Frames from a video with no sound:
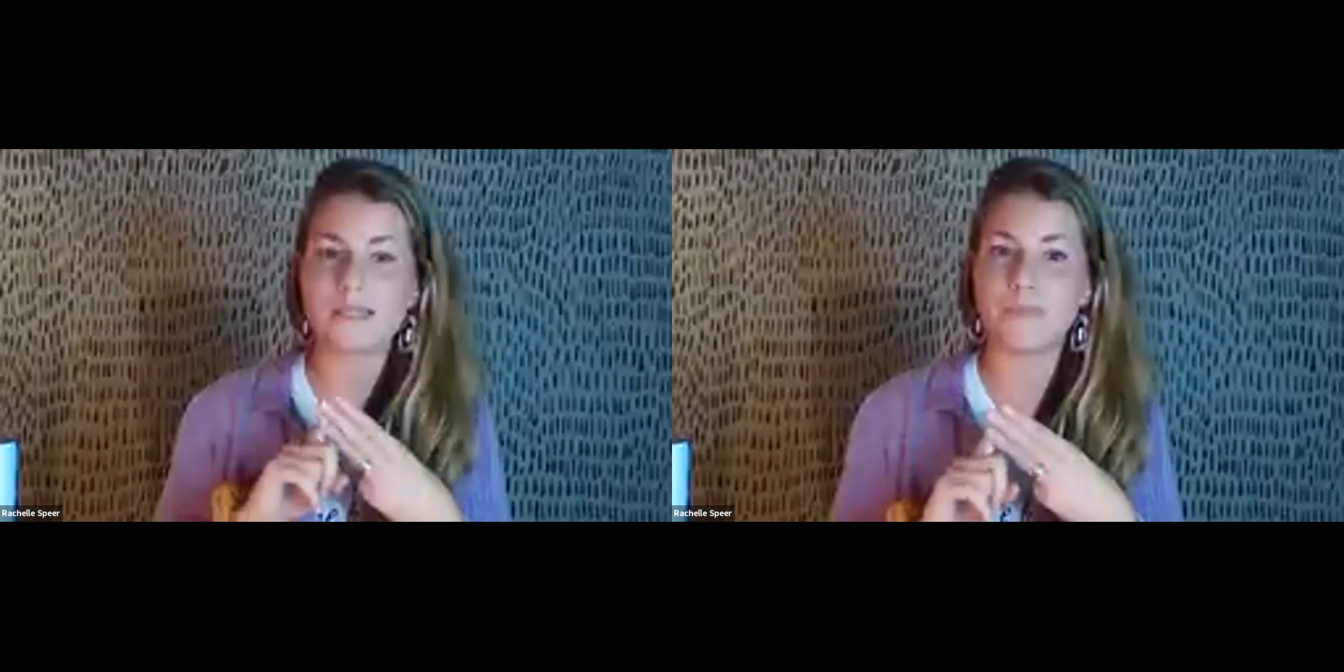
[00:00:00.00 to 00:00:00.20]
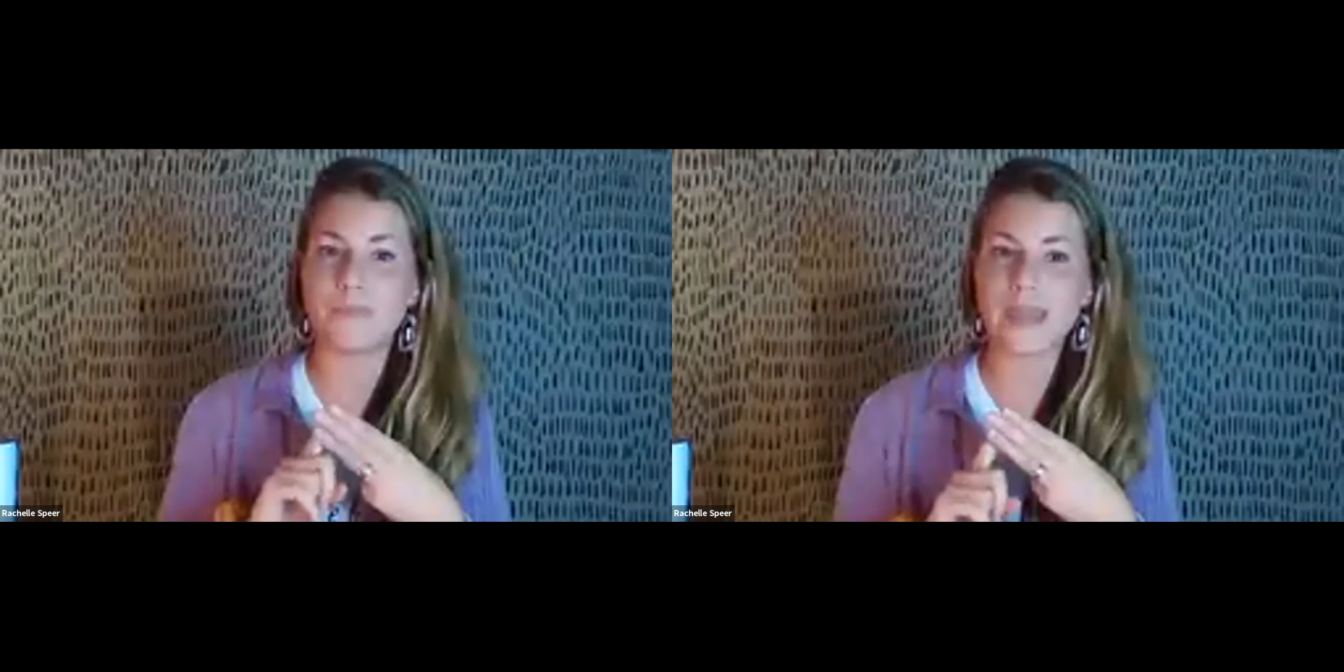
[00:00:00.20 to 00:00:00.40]

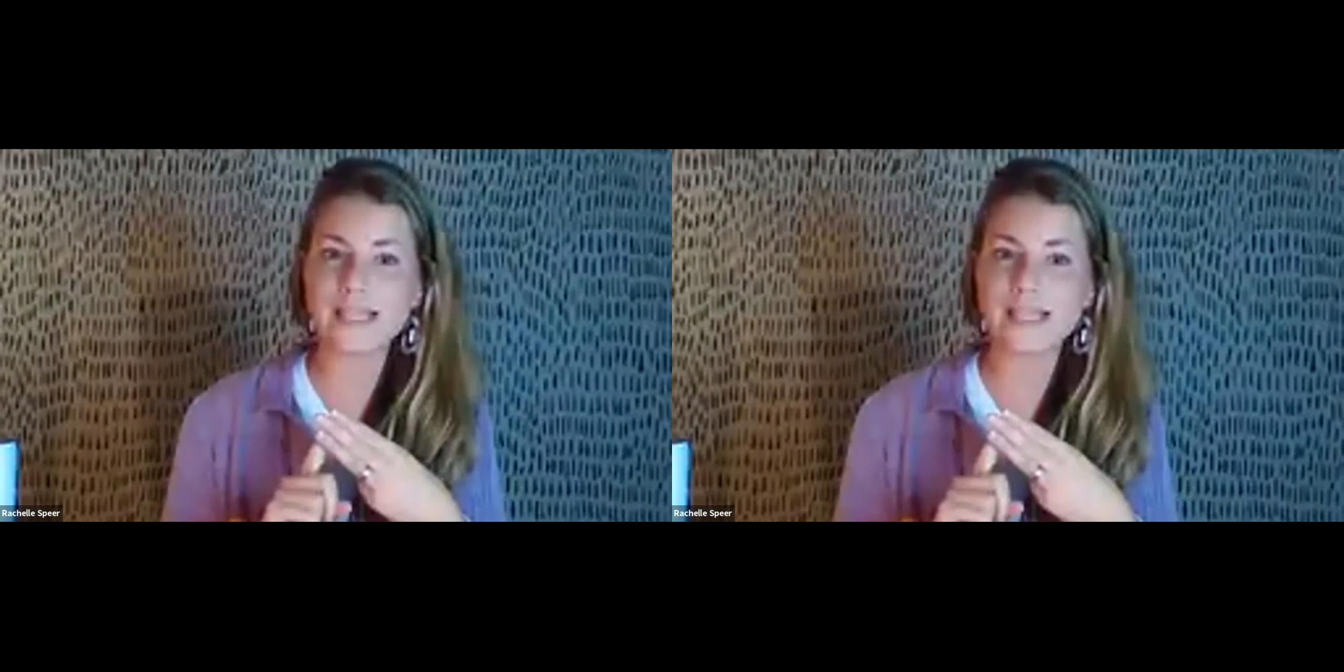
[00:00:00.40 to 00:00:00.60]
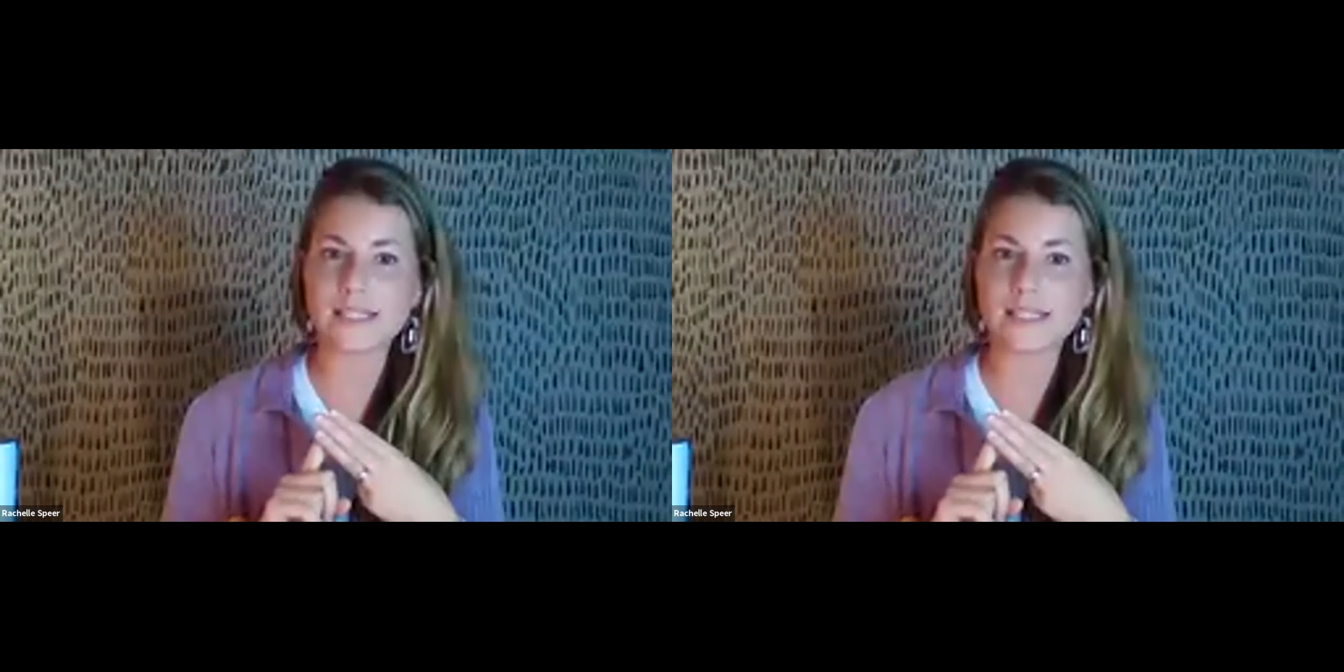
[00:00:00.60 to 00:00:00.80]
which is
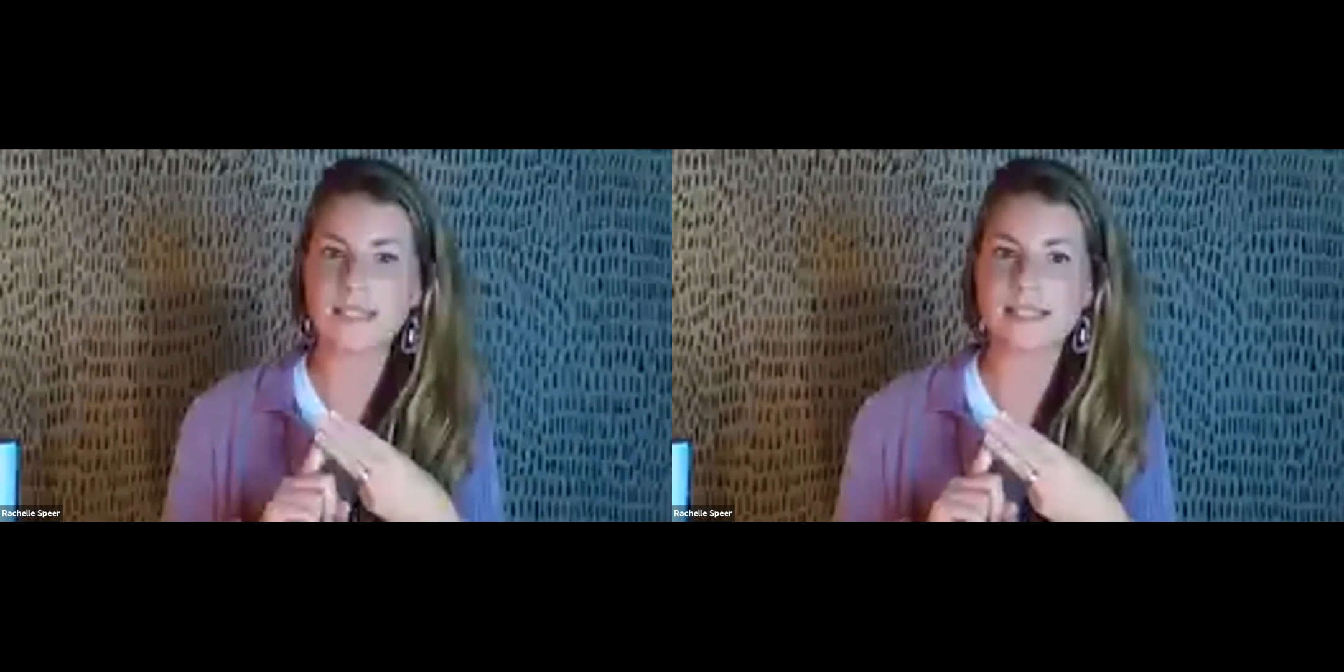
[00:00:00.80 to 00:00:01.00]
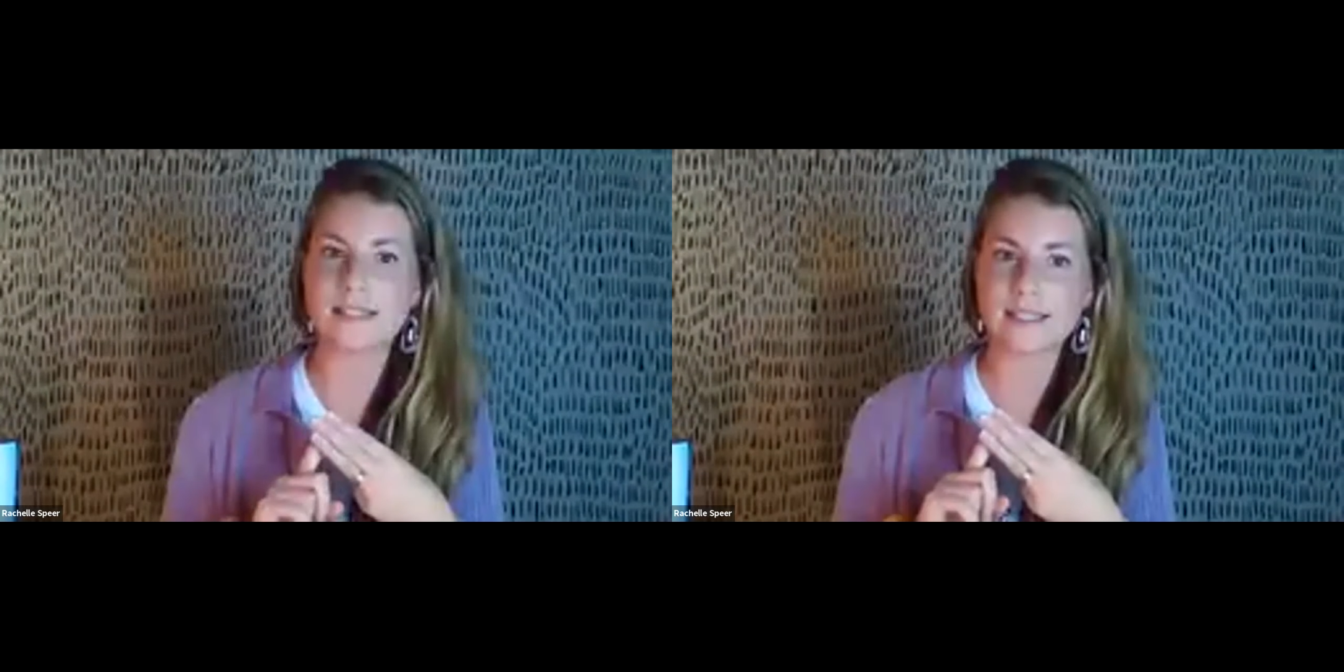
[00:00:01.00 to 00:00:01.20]

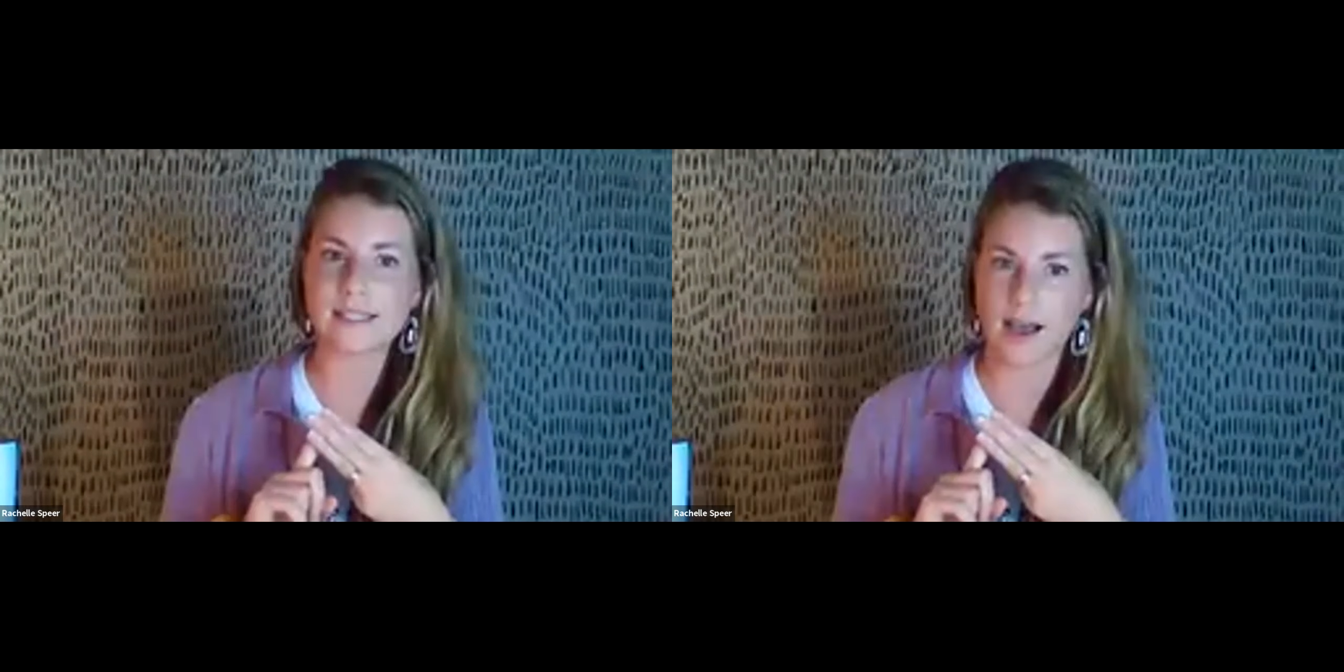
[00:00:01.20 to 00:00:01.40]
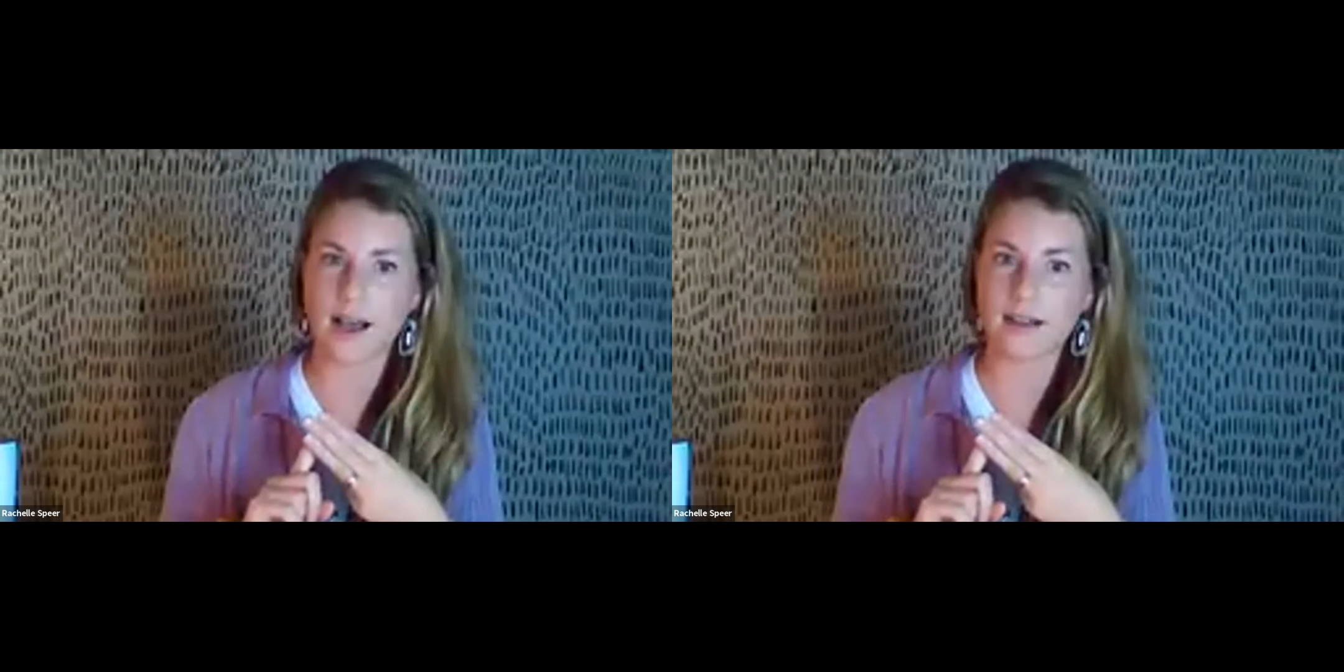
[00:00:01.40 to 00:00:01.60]
basically a
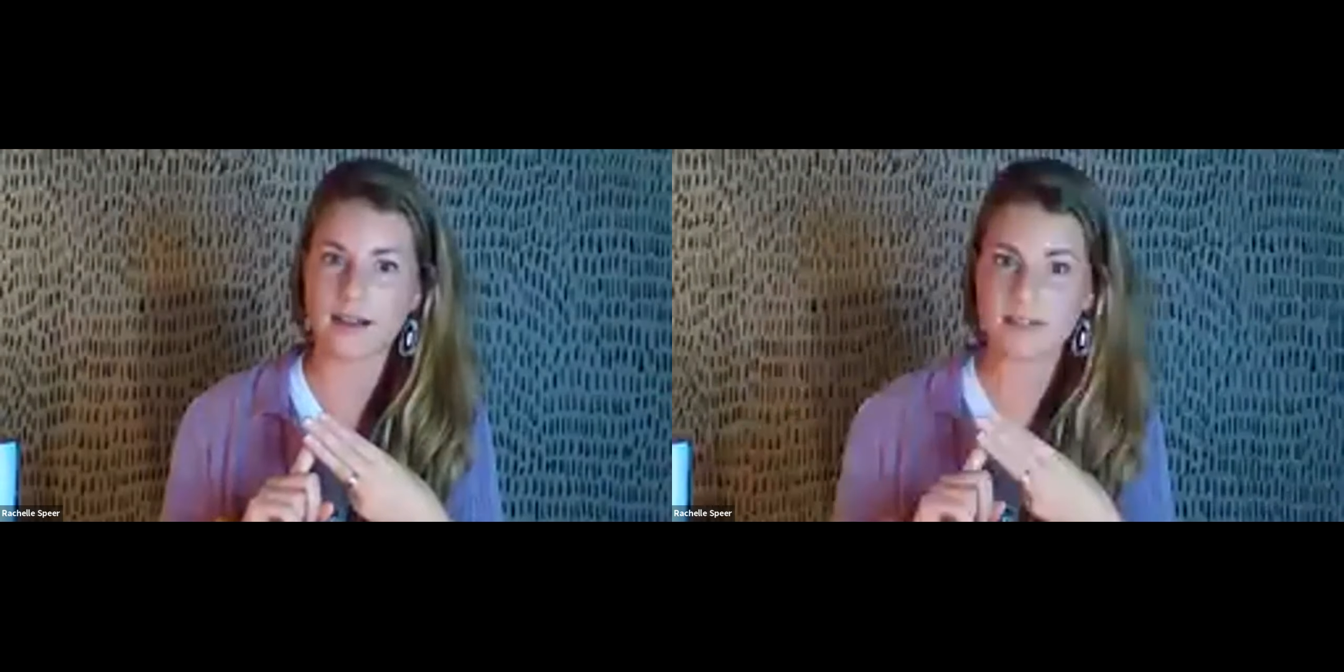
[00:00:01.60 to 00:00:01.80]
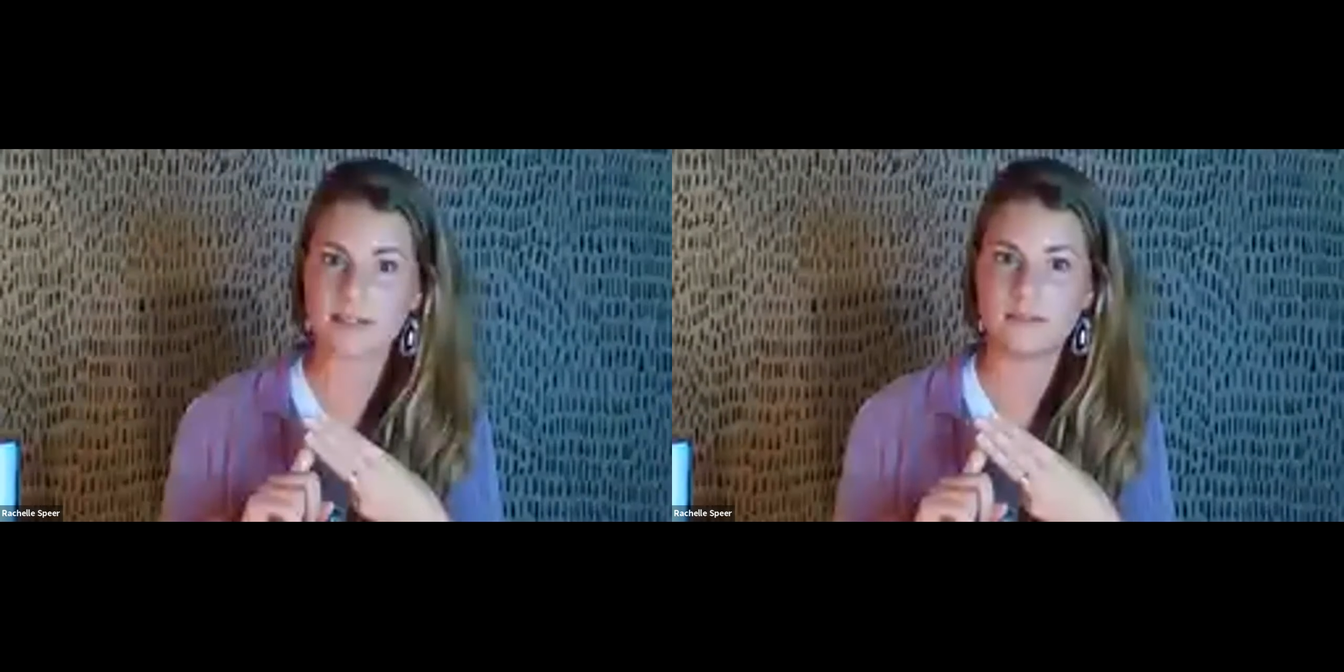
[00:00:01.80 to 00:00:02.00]

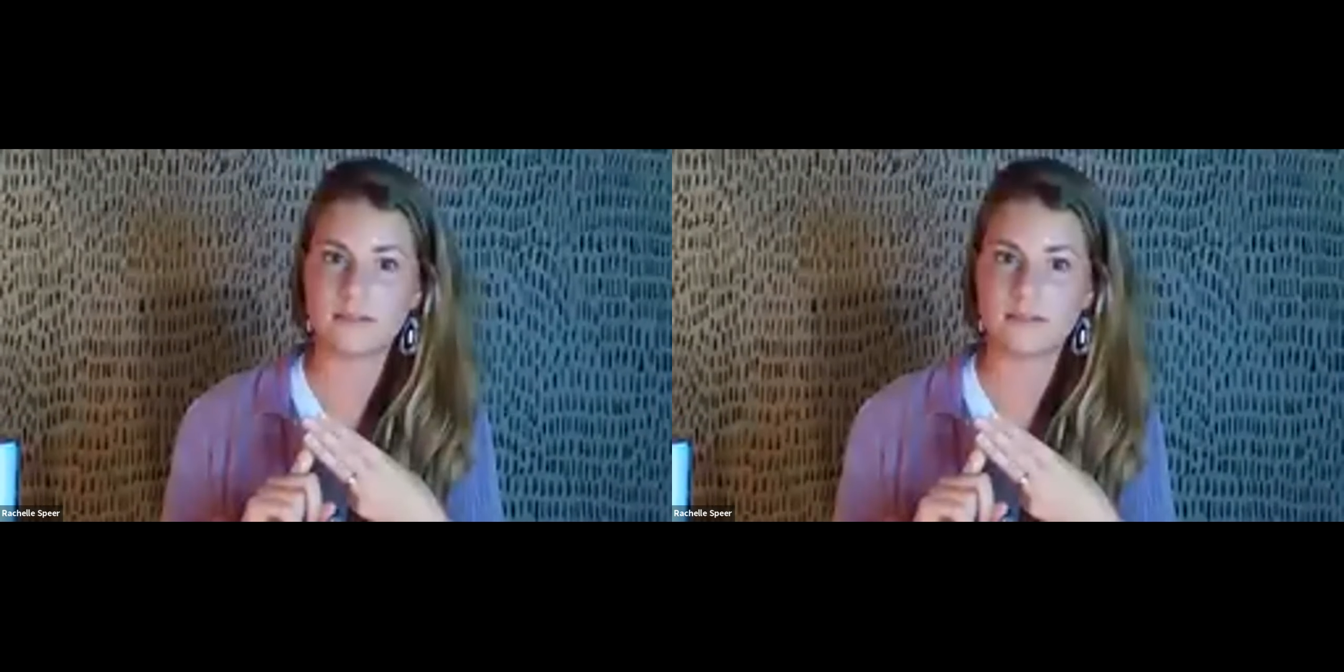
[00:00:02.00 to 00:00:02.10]
TikTok,